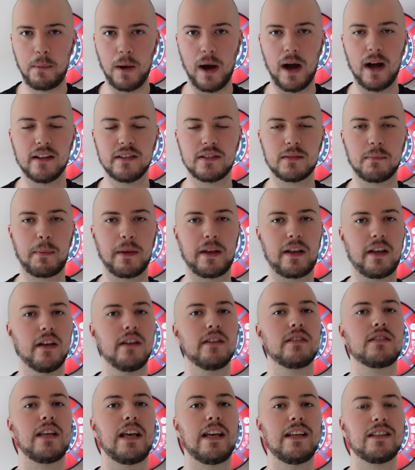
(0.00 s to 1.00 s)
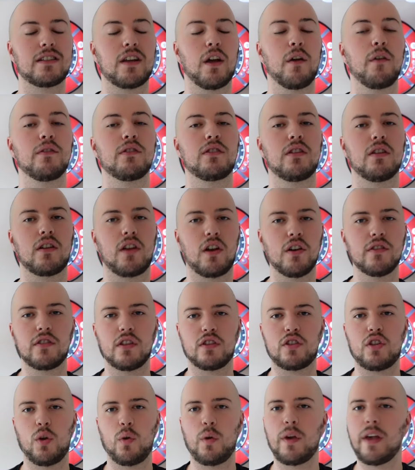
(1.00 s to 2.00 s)
but because
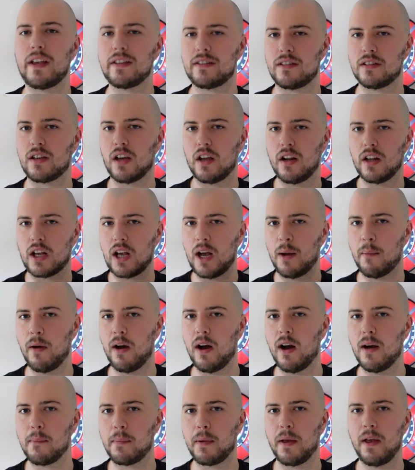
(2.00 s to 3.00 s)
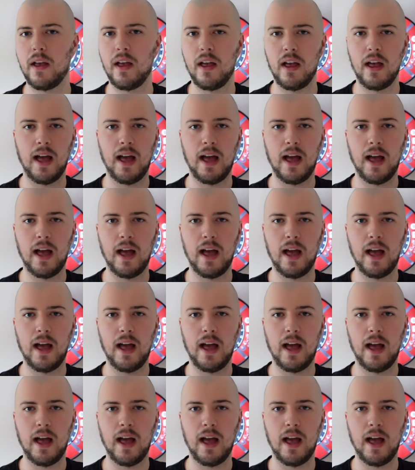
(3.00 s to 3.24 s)
the 2 years is going to come up